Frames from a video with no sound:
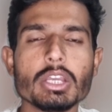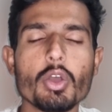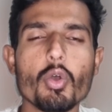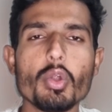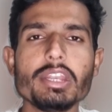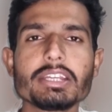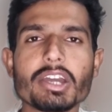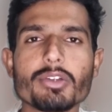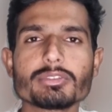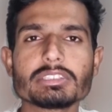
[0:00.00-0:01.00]
only
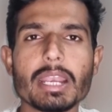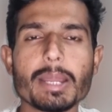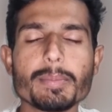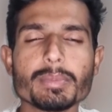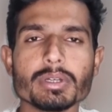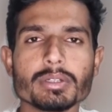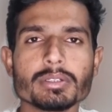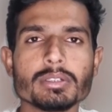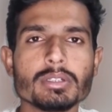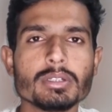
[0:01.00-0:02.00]
counts the number
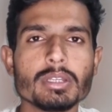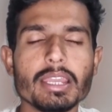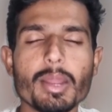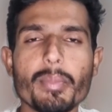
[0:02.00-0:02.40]
in a